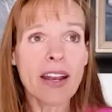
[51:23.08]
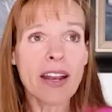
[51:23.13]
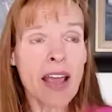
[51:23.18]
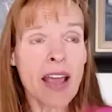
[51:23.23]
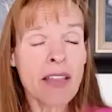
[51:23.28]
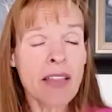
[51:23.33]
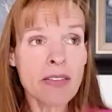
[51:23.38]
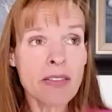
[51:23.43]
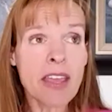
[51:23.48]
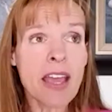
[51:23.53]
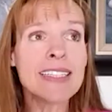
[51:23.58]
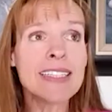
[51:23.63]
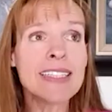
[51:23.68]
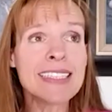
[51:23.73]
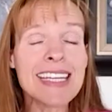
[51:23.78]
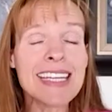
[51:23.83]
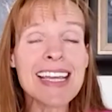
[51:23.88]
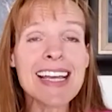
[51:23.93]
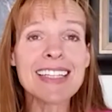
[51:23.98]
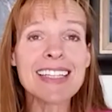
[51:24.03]
And the
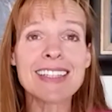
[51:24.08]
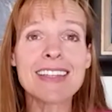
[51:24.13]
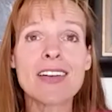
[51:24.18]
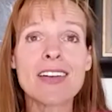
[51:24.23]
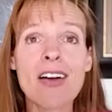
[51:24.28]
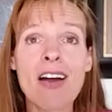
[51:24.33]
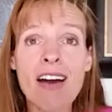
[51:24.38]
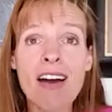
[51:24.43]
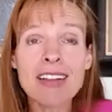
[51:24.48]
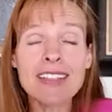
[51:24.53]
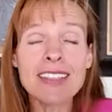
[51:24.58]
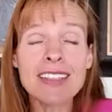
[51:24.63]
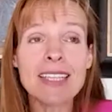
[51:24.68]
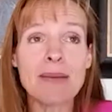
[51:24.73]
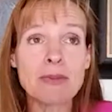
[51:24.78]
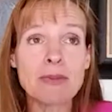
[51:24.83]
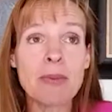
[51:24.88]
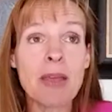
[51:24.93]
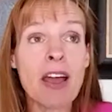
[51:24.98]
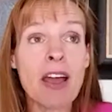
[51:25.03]
ideas, the
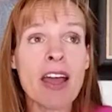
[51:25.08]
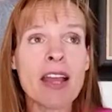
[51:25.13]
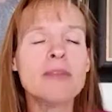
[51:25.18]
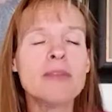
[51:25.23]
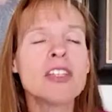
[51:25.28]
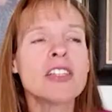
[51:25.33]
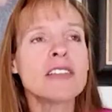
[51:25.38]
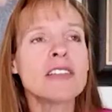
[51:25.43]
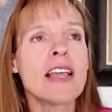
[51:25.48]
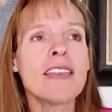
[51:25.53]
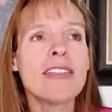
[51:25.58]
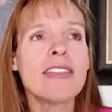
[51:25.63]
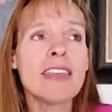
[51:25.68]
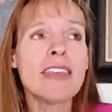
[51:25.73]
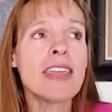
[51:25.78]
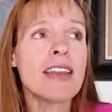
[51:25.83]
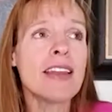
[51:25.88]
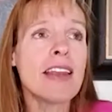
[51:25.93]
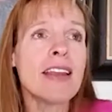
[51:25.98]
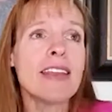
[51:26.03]
concepts behind it, just like the
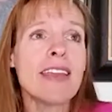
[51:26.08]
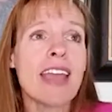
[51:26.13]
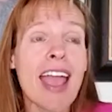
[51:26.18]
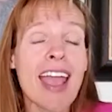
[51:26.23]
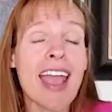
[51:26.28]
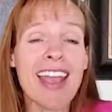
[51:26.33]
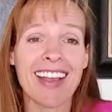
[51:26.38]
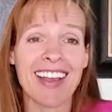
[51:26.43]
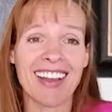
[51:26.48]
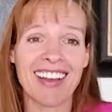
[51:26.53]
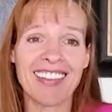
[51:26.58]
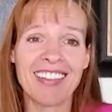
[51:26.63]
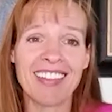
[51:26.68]
yin and yang.